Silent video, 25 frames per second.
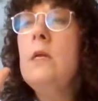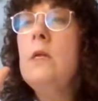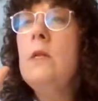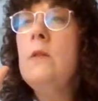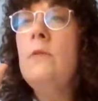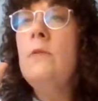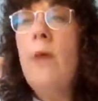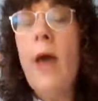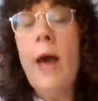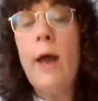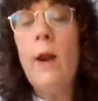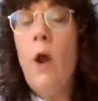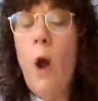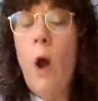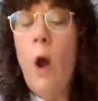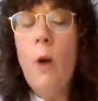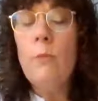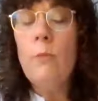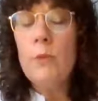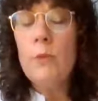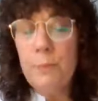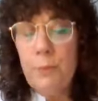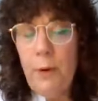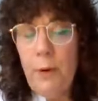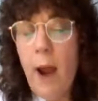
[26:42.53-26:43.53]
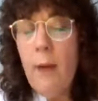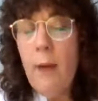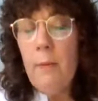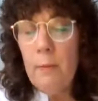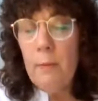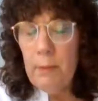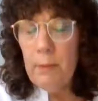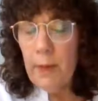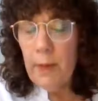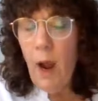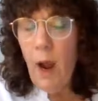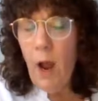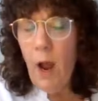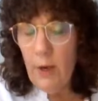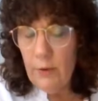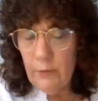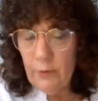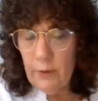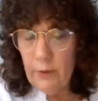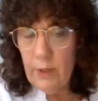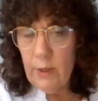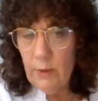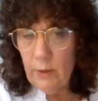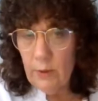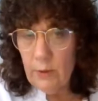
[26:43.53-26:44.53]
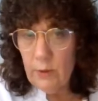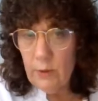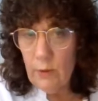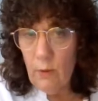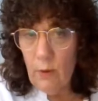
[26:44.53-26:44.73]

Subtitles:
that home was probably 100 years